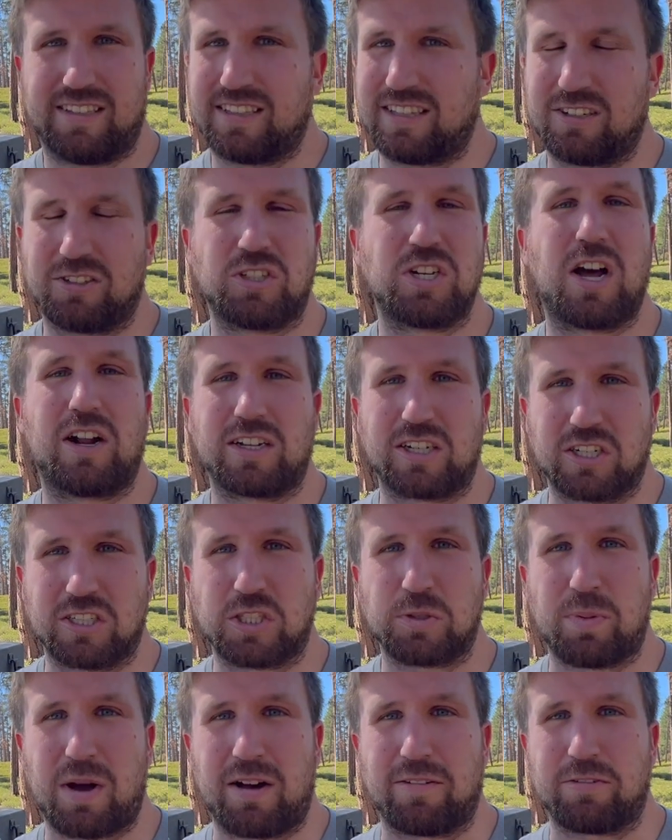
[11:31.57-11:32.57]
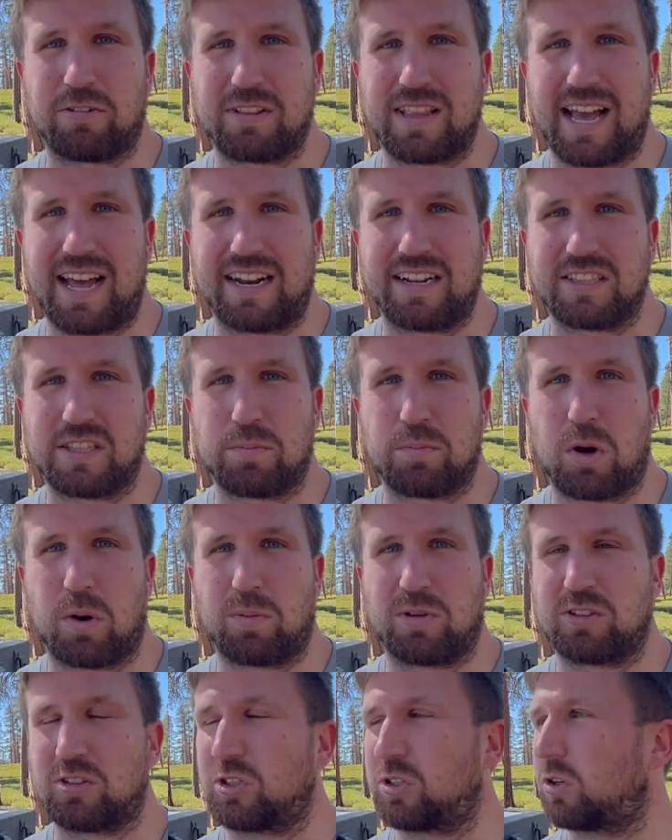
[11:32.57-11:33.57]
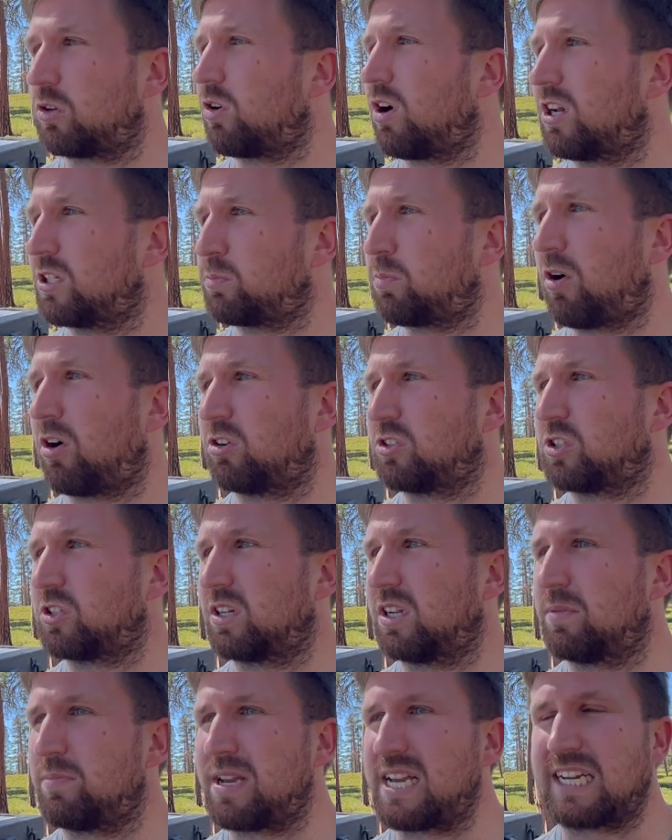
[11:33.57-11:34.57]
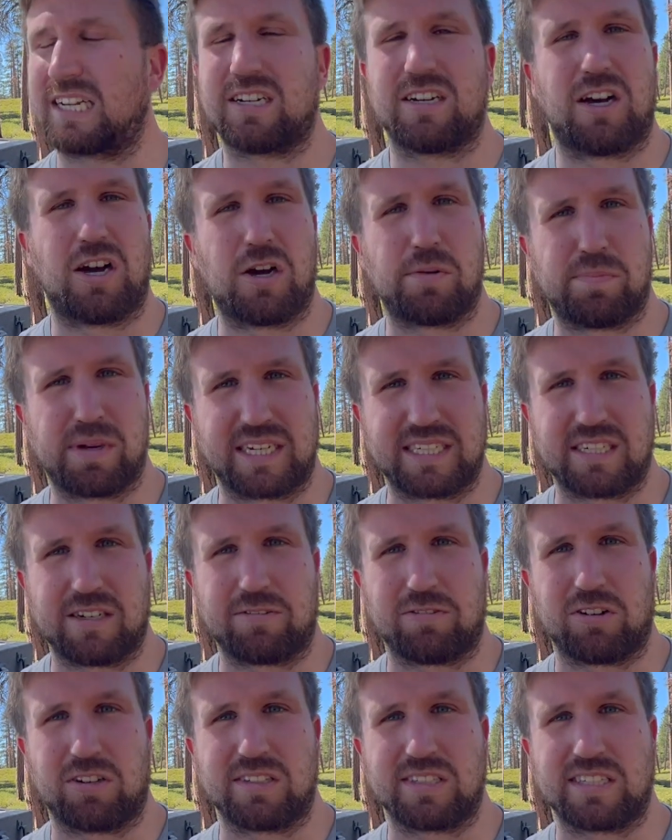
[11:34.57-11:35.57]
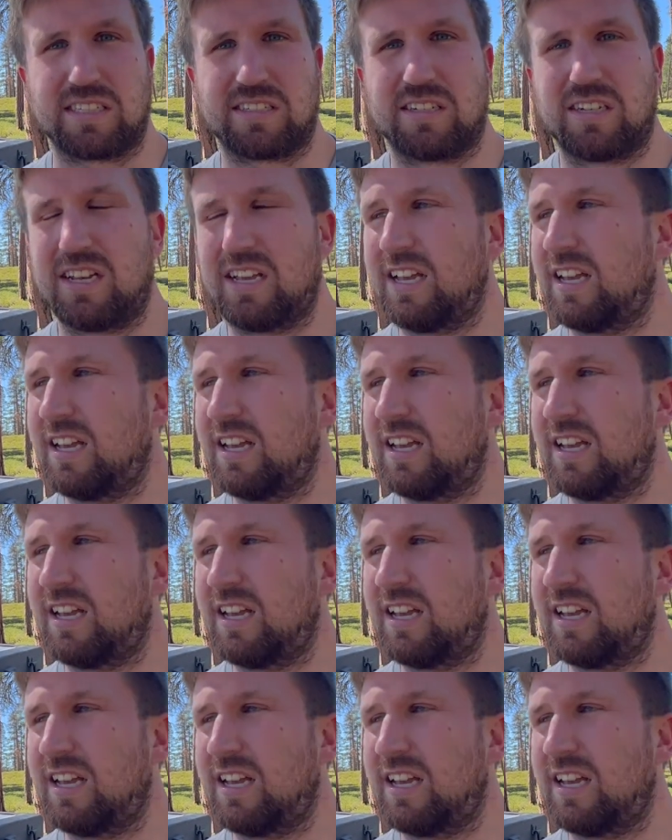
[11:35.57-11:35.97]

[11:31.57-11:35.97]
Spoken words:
There's not a good spot for that at the moment, so crossbars are going to make a big difference.